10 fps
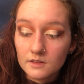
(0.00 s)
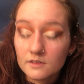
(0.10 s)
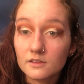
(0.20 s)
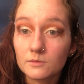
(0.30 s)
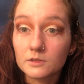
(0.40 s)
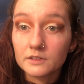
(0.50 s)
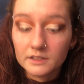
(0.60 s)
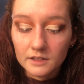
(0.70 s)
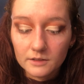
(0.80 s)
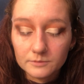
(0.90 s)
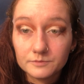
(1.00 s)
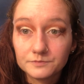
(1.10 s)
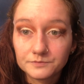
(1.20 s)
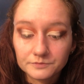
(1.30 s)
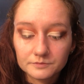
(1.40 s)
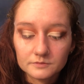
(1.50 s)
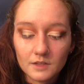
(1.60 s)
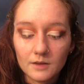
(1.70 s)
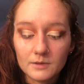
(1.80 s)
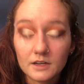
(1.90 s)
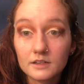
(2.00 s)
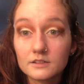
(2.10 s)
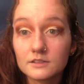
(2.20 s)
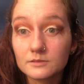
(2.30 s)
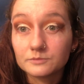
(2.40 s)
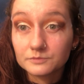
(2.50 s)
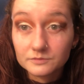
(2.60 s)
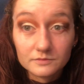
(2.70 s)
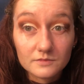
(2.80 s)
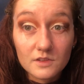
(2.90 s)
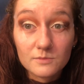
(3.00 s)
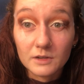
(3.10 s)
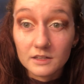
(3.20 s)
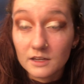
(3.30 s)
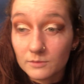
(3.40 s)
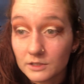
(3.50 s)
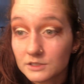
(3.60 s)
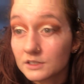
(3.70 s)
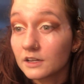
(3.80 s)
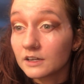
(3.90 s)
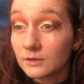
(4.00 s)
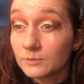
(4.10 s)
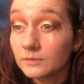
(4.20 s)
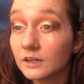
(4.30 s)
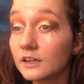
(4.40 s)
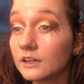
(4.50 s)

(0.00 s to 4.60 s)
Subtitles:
Something like that. I'm not gonna spend that much time.